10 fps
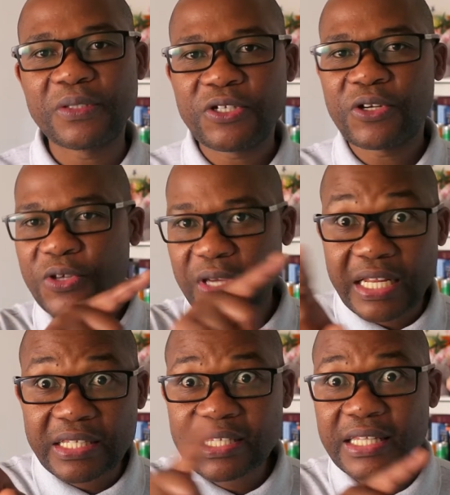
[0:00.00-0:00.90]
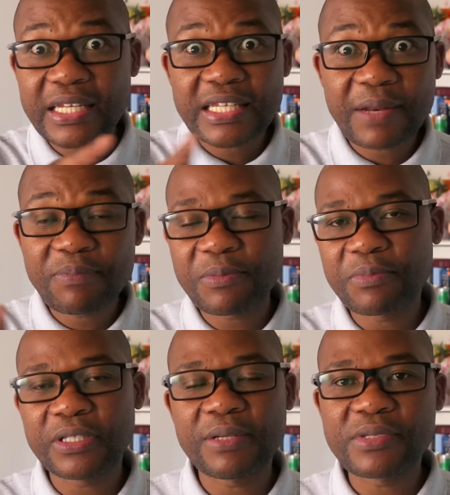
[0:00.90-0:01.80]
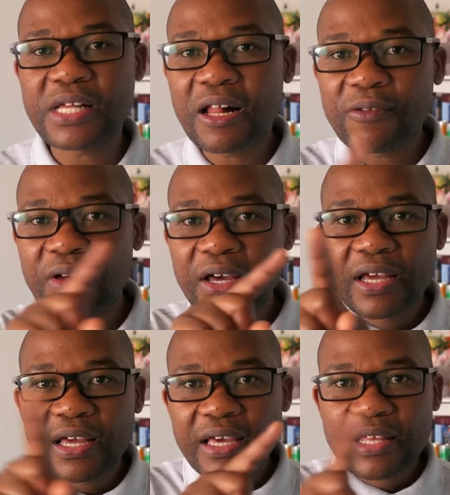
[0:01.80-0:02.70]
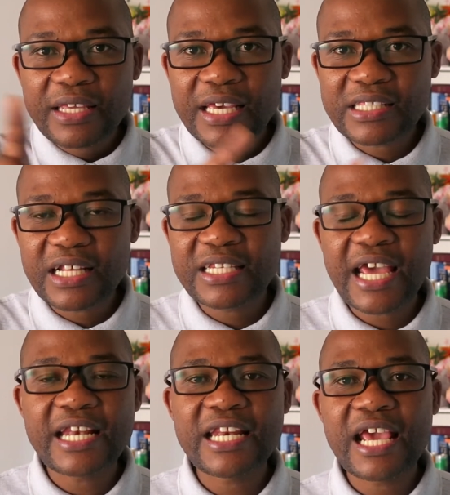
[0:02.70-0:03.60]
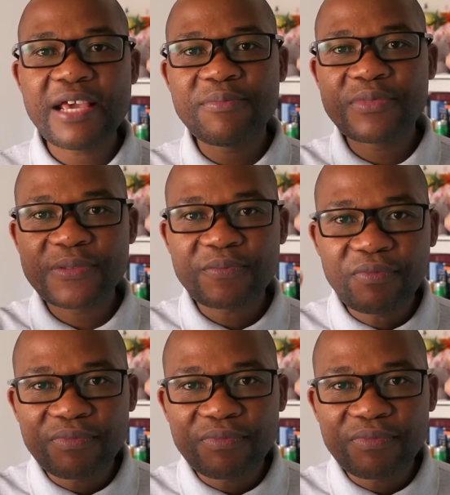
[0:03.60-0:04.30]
You know, you can see the 10 people themselves. Here's the 10 names.